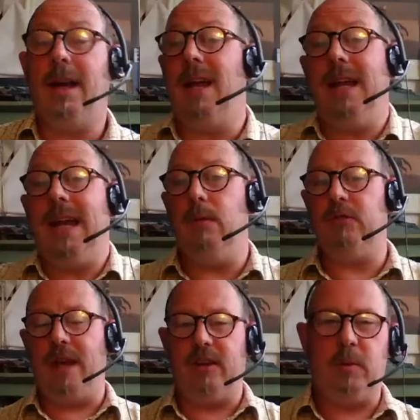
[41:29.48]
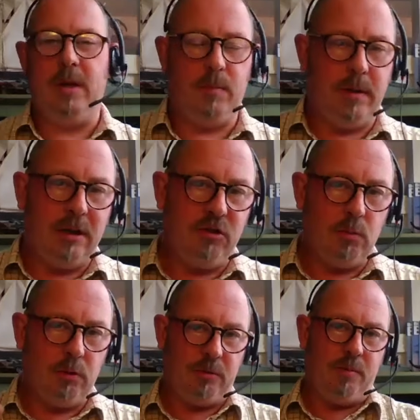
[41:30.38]
and, and again, it was that expedient because it
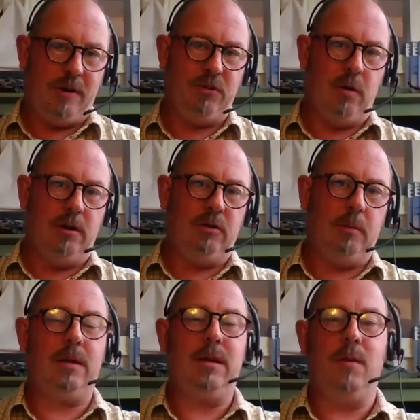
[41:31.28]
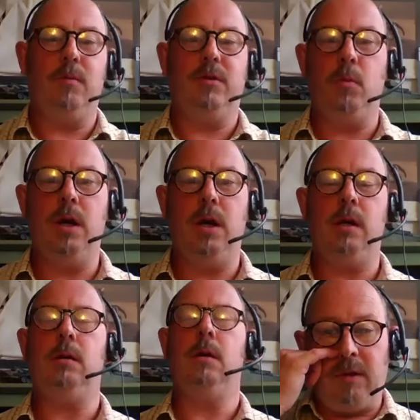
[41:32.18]
wasn't pressurized. I mean, there, there
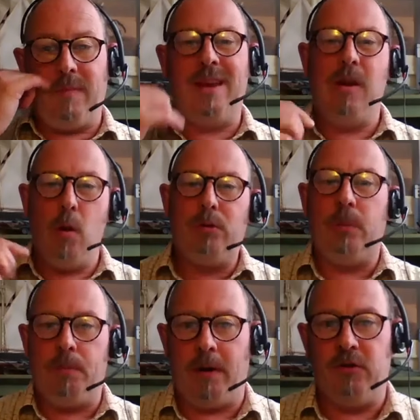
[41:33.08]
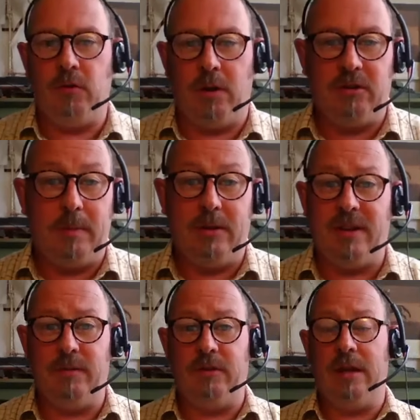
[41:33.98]
were they looked to pressurize the B
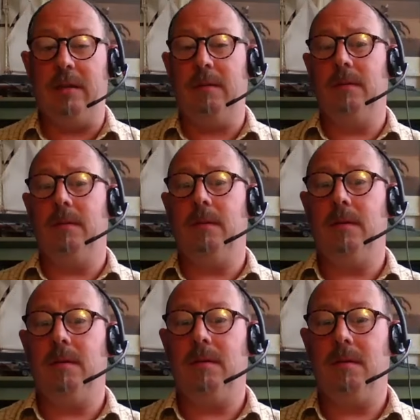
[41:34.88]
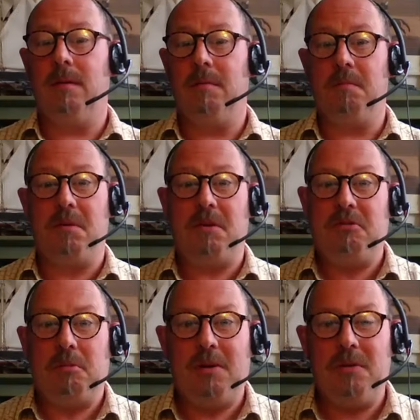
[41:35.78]
seventeen. But they
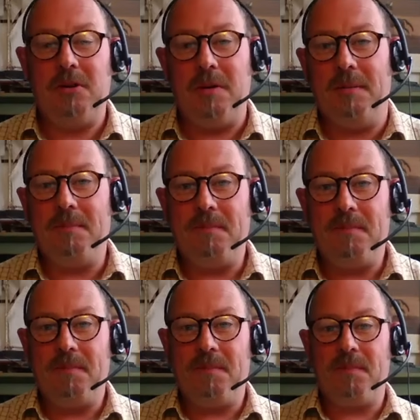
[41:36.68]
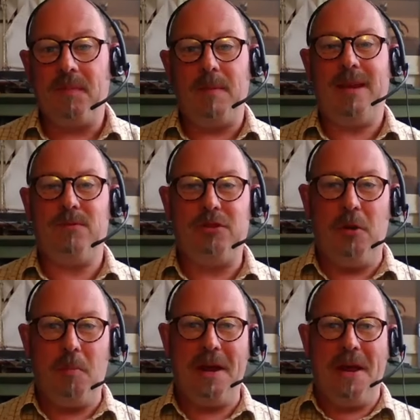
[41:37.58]
simply couldn't do it. No.
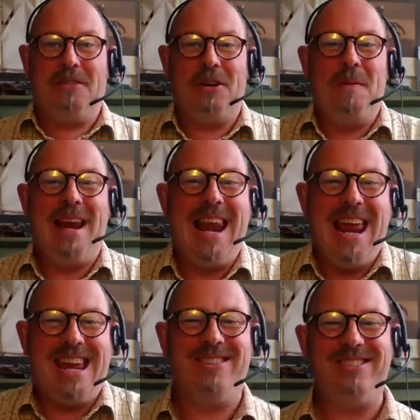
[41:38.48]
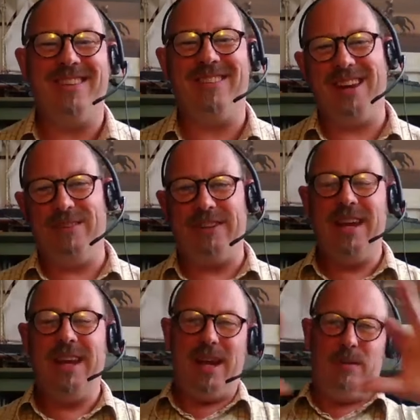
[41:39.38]
Too many, too many leaks. It, it was,
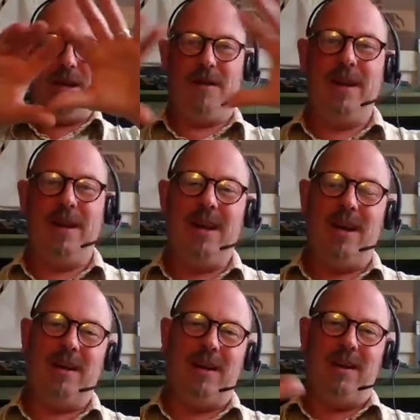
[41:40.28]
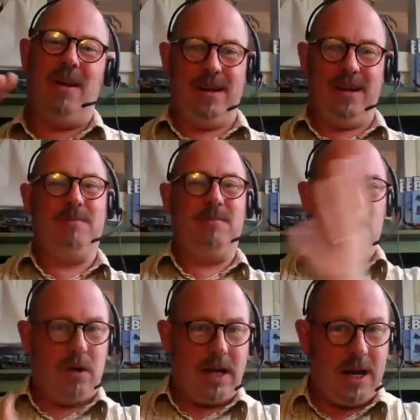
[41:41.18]
it, you know, unlike
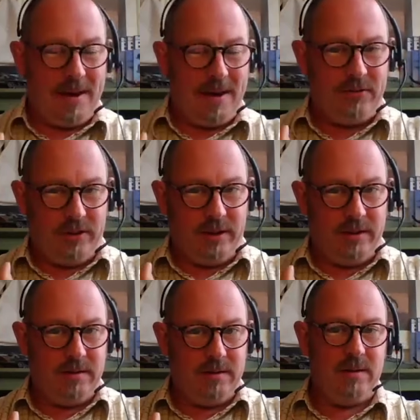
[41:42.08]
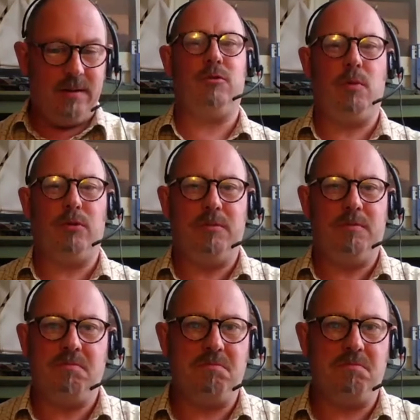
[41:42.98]
what came after, it just wasn't